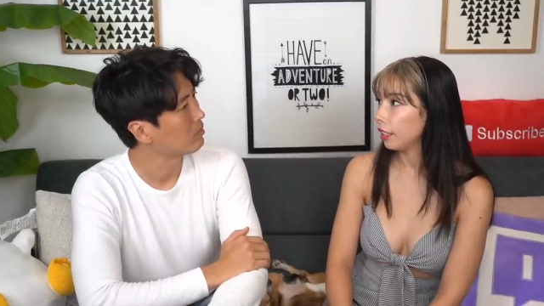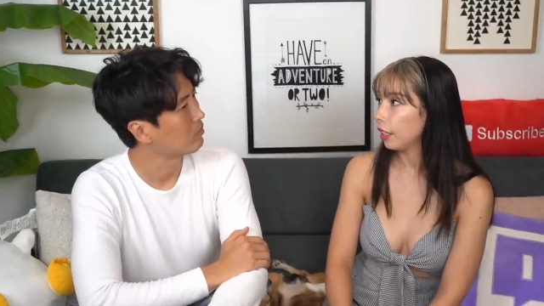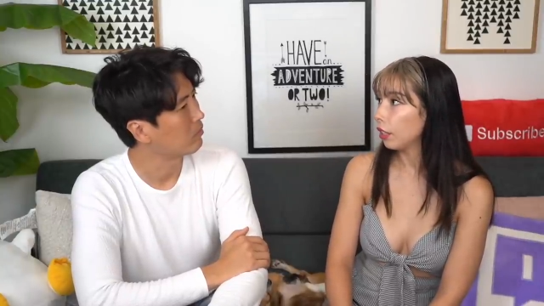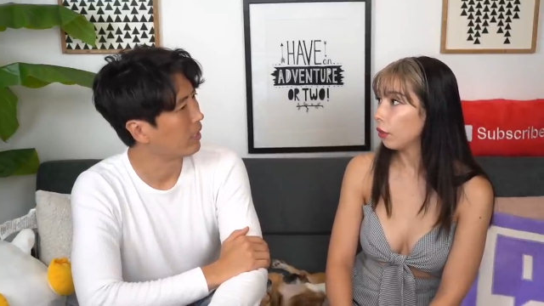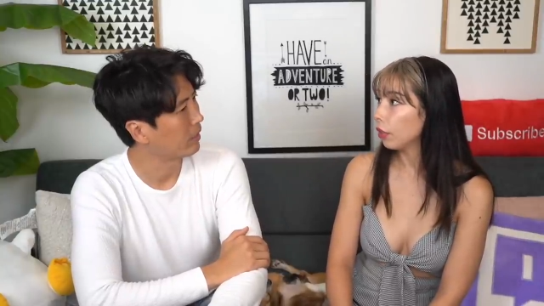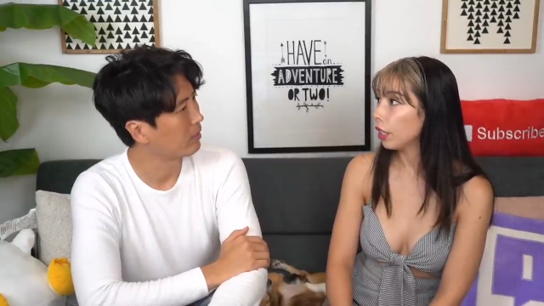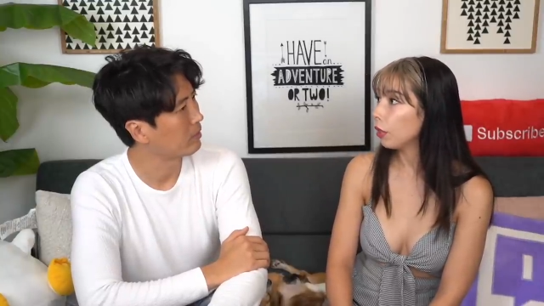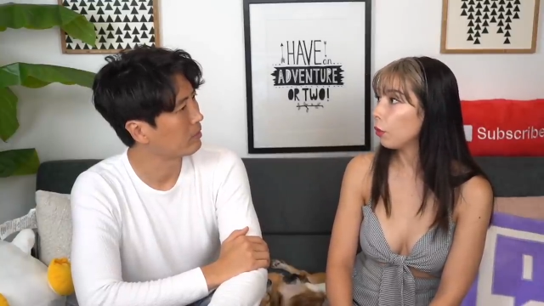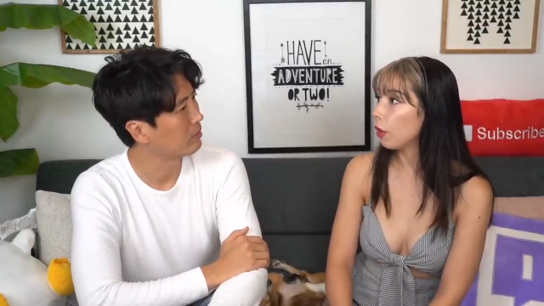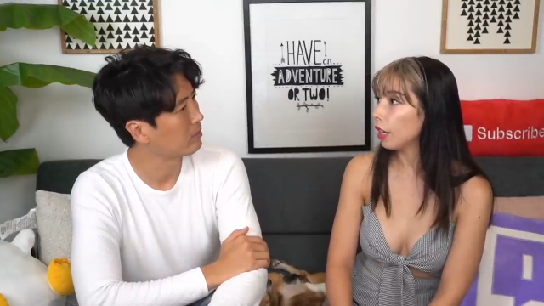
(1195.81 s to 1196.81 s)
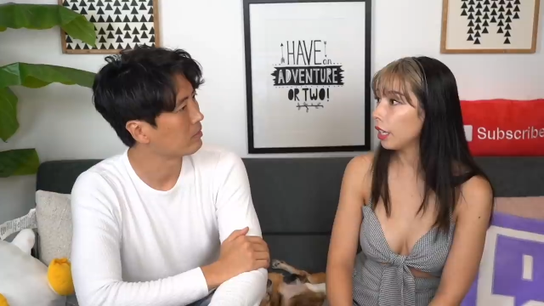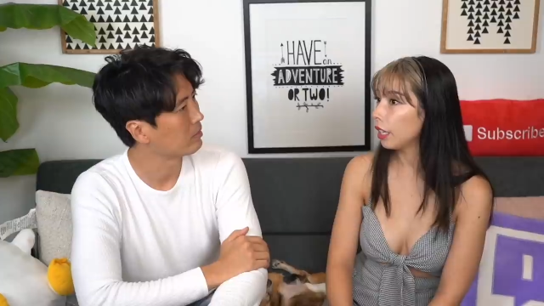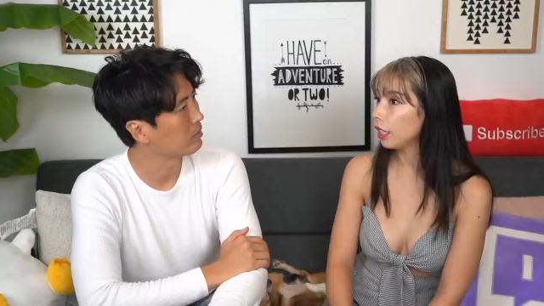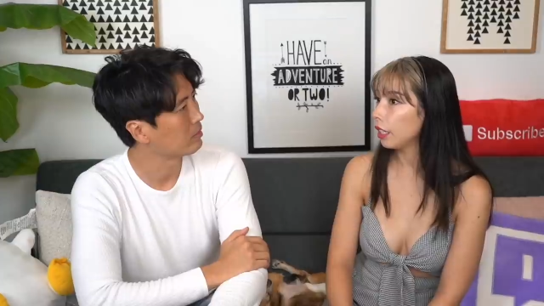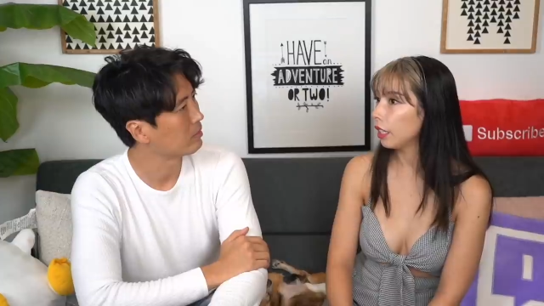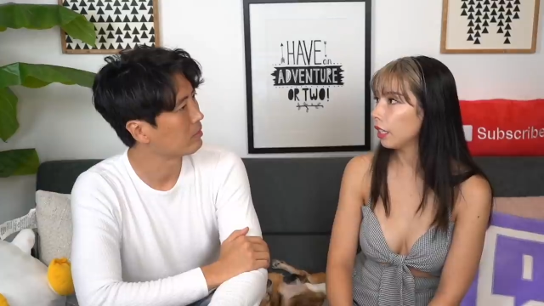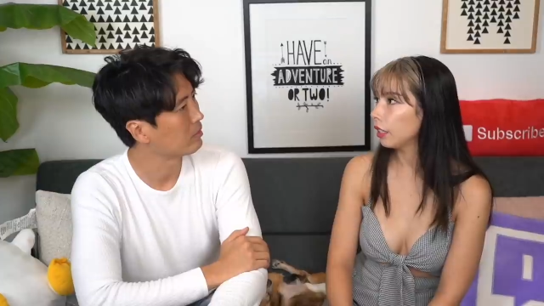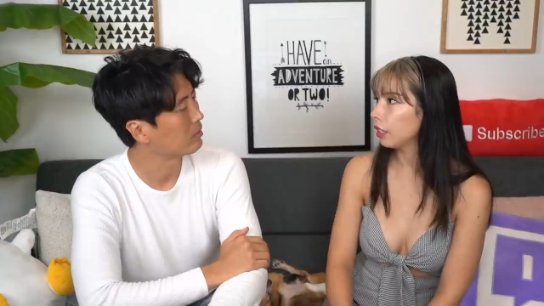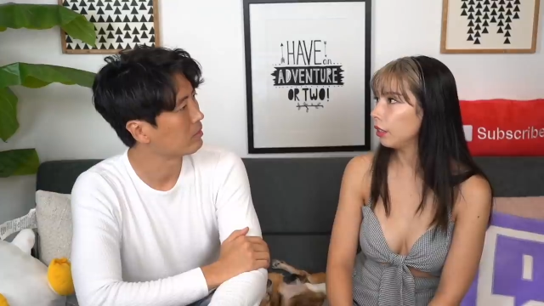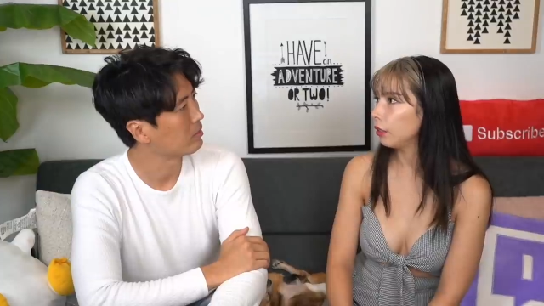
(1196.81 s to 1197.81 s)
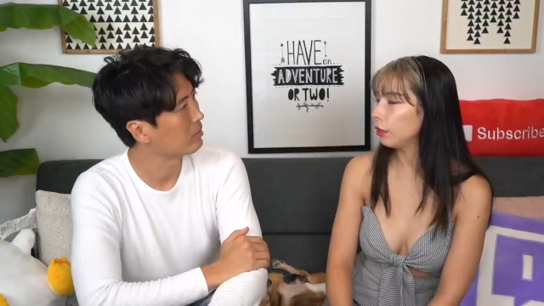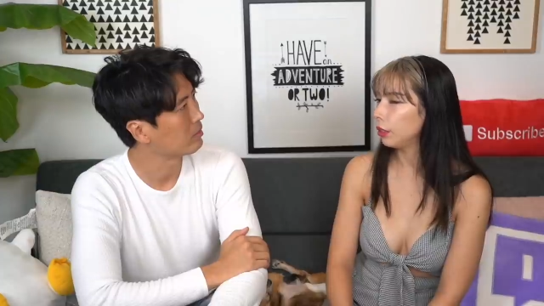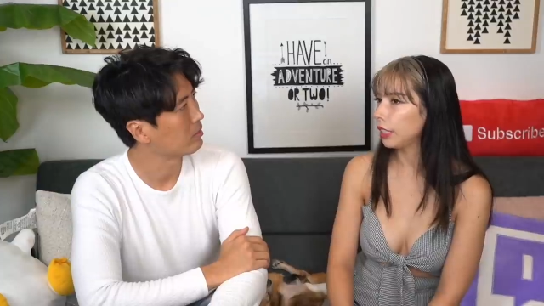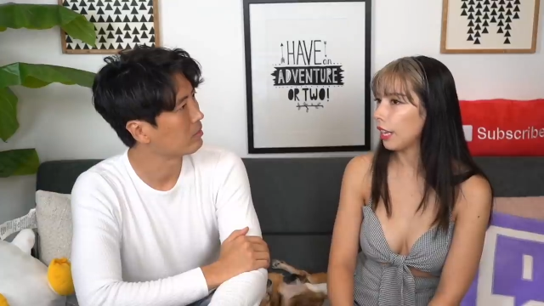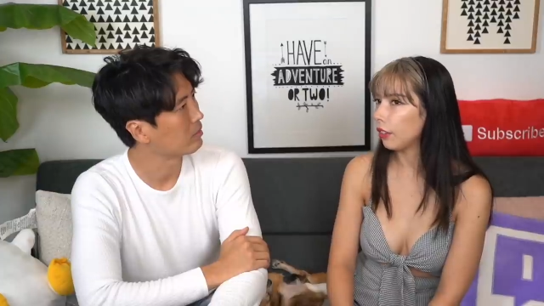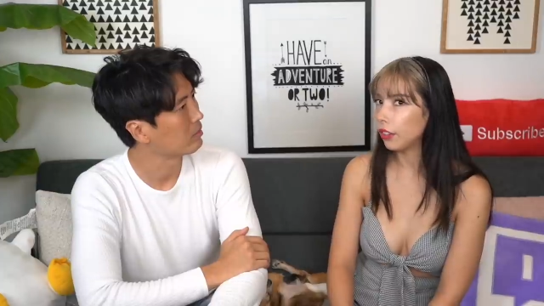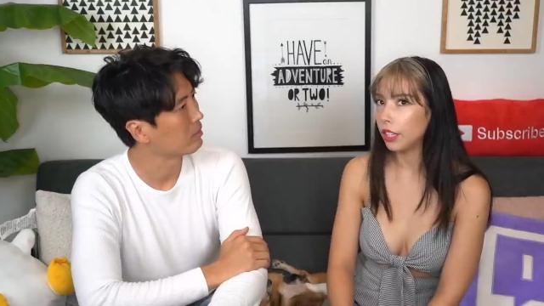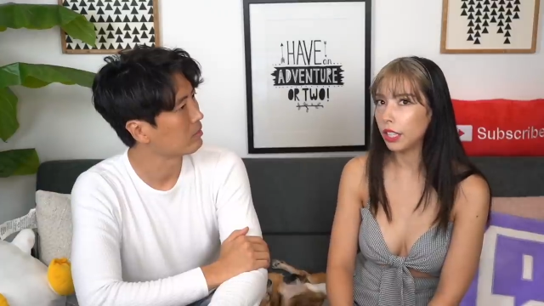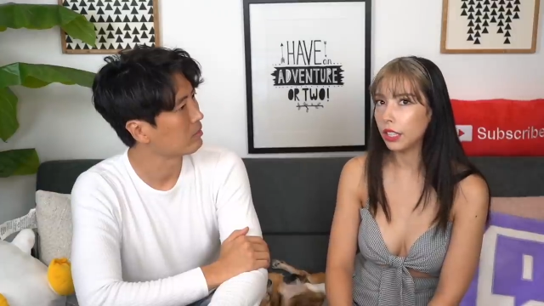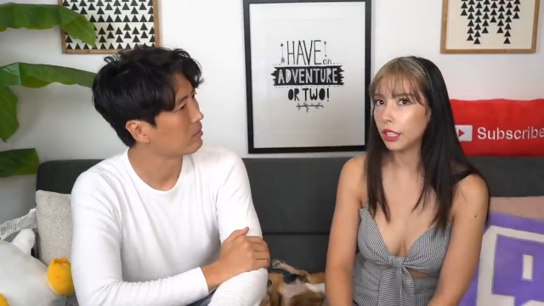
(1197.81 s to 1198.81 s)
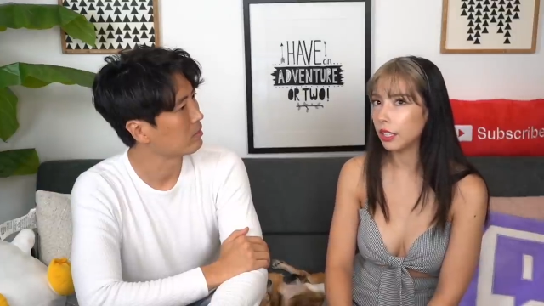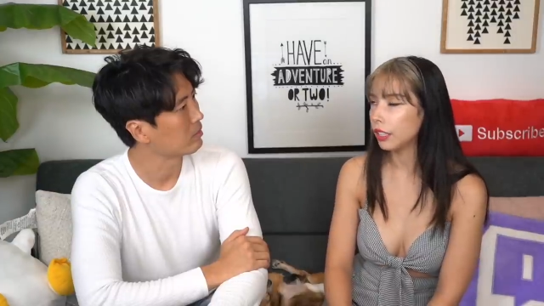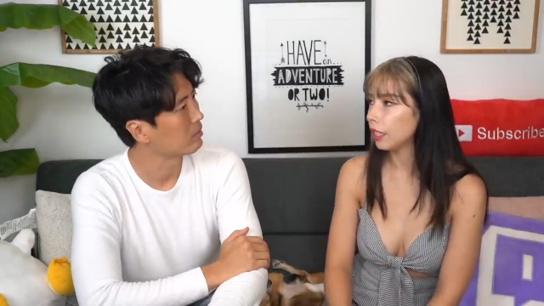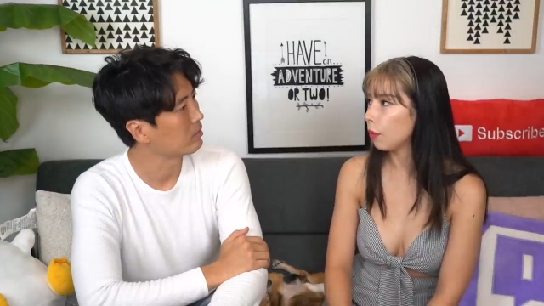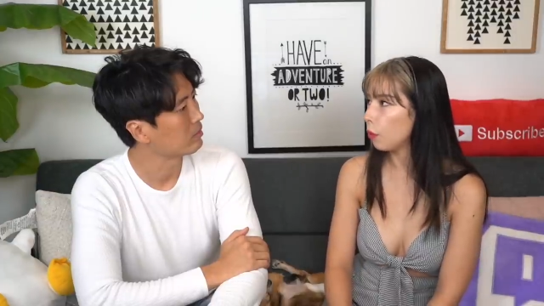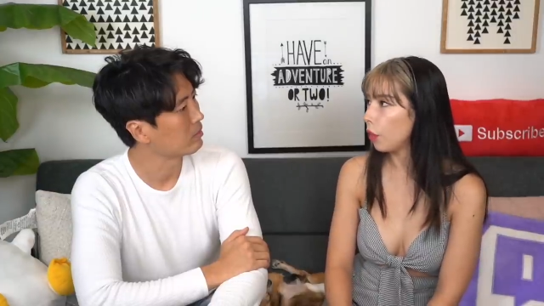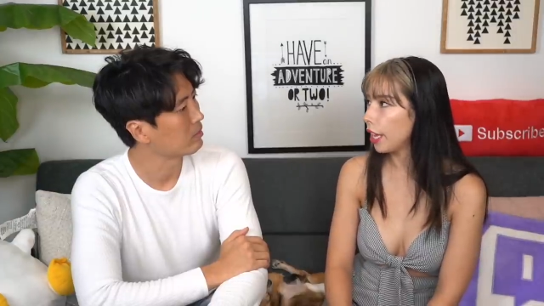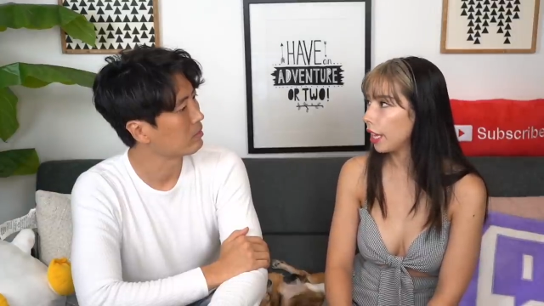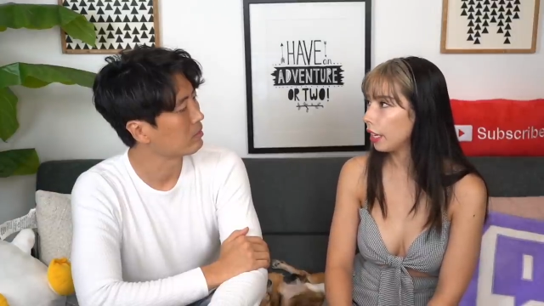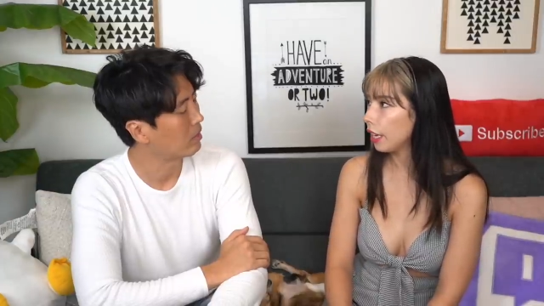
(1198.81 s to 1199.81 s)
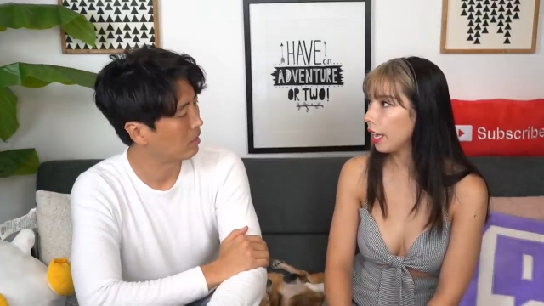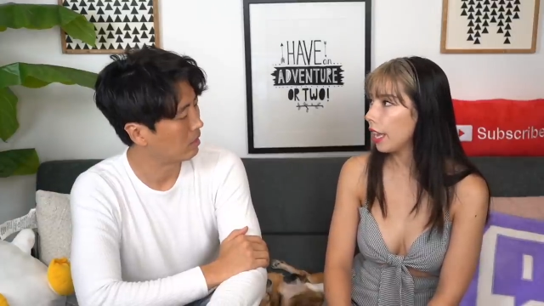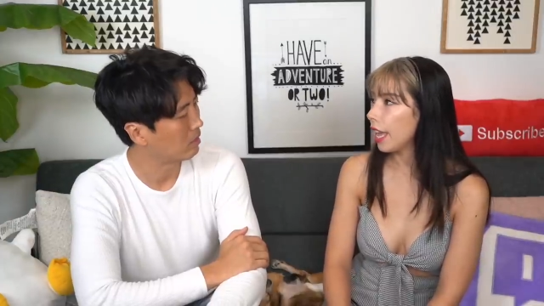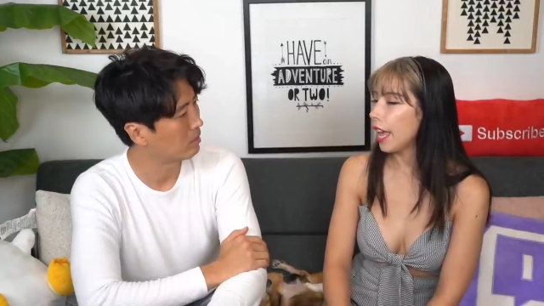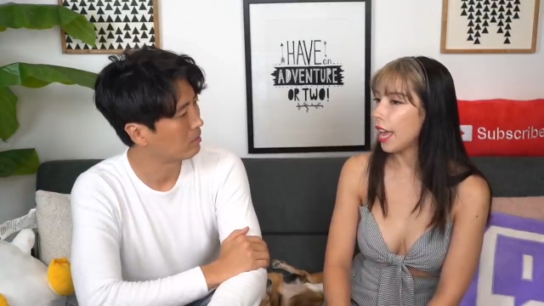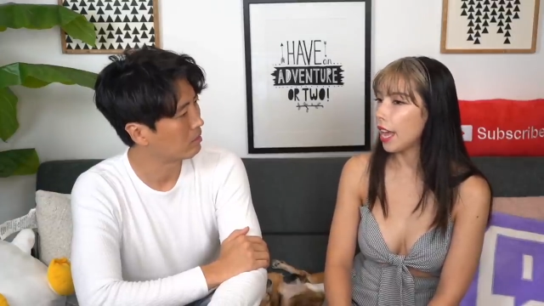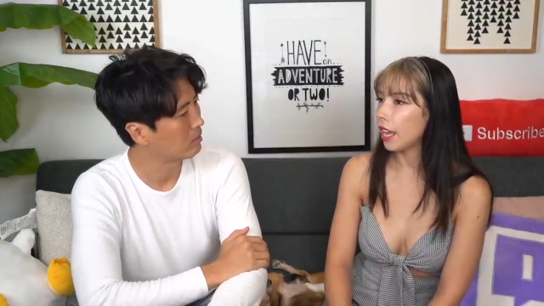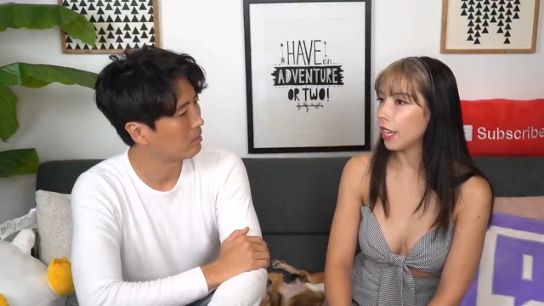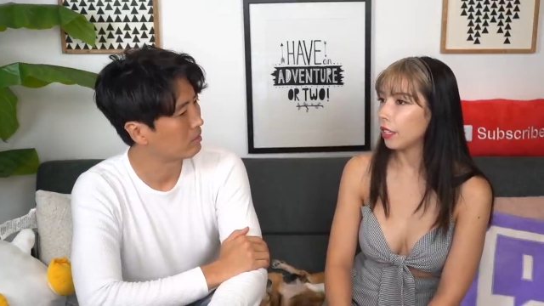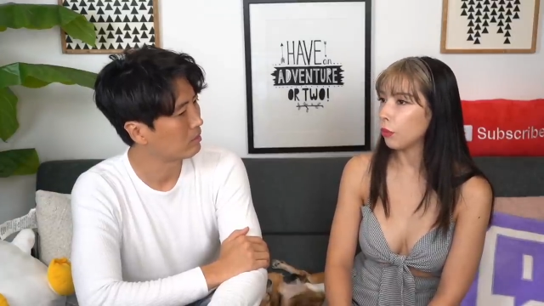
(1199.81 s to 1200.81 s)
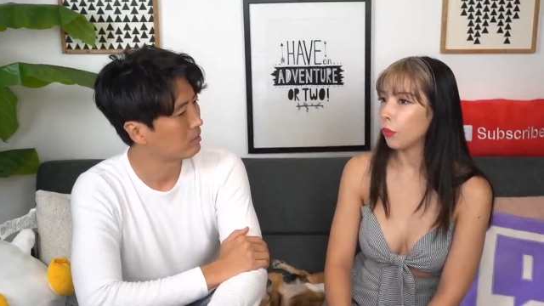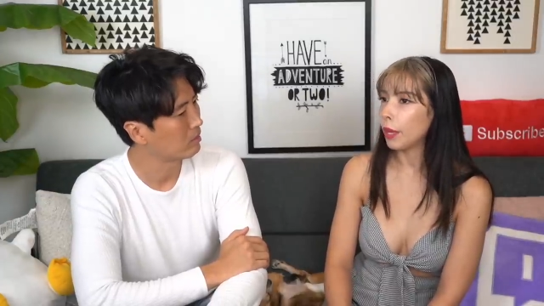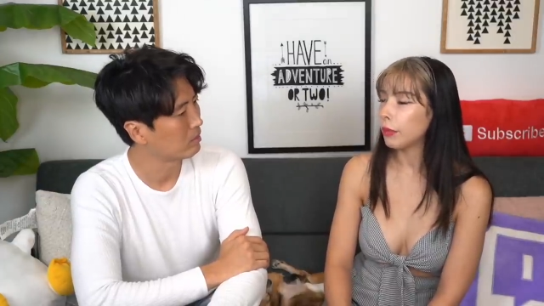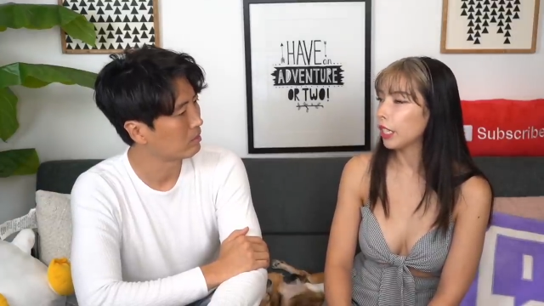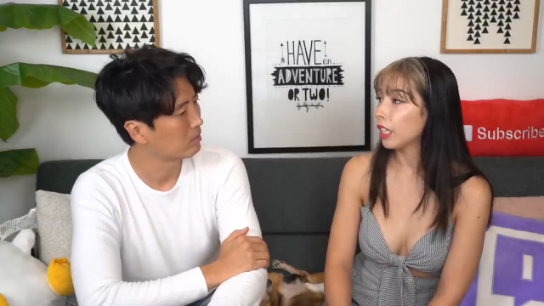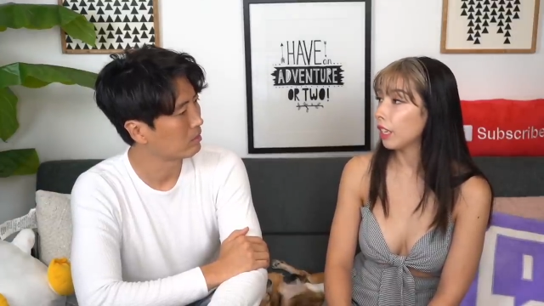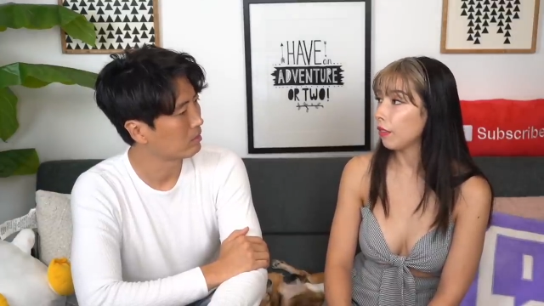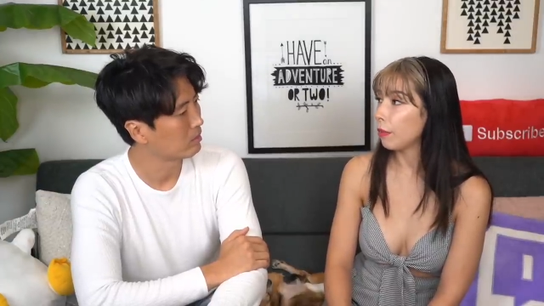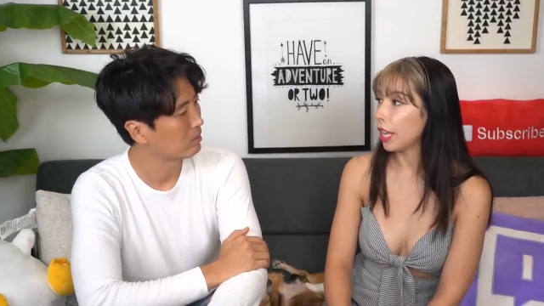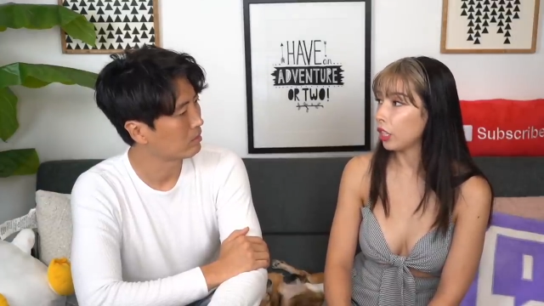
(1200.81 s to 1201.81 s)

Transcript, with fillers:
Speaker 1: Right. Greed wanted to settle things in some way. Uh-huh. And Rem didn't give him that